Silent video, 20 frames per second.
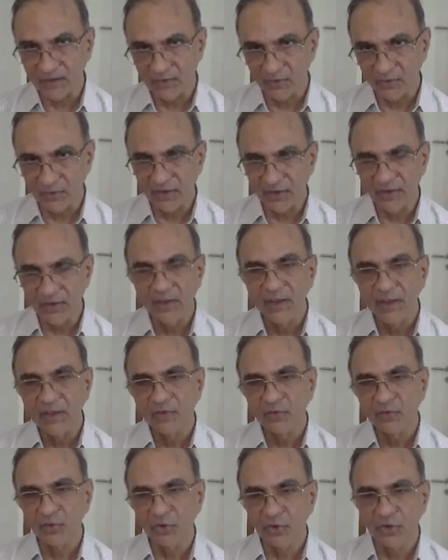Okay,
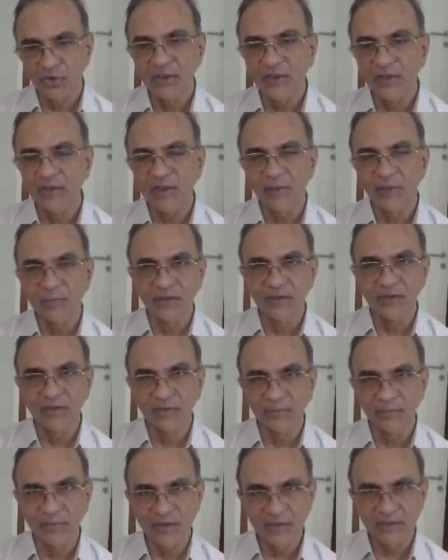so the only treatment
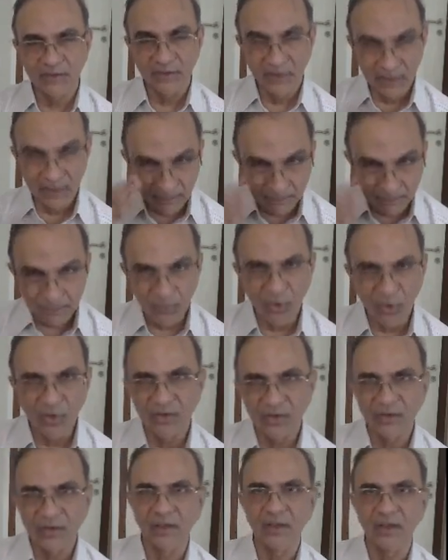is the
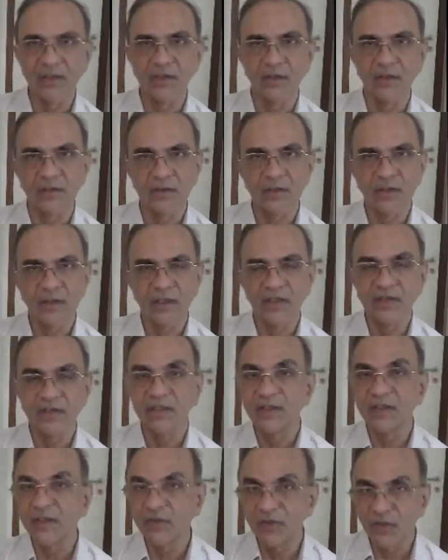important thing here is
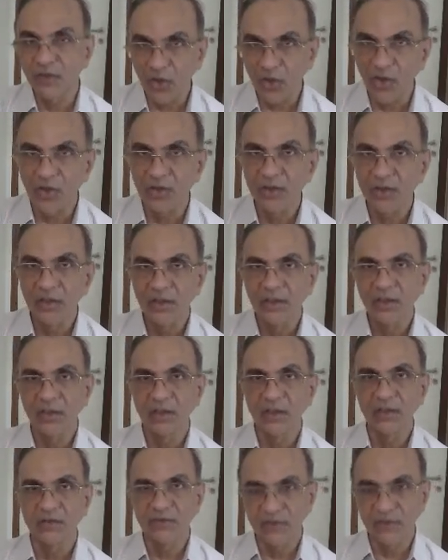that this is not
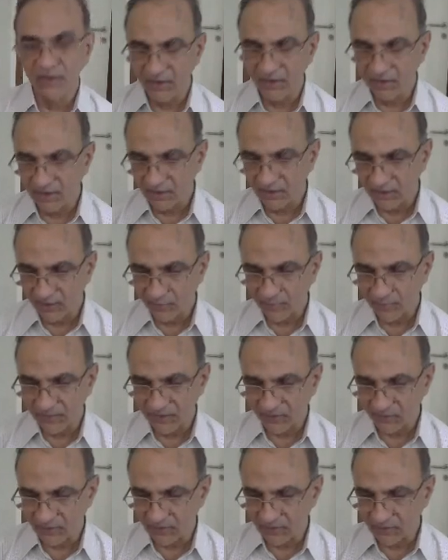a skeletal
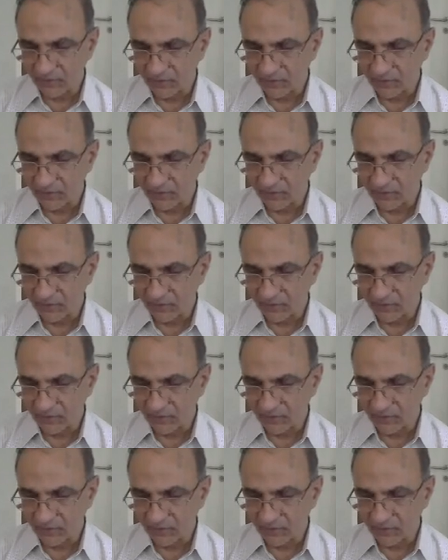dysplasia.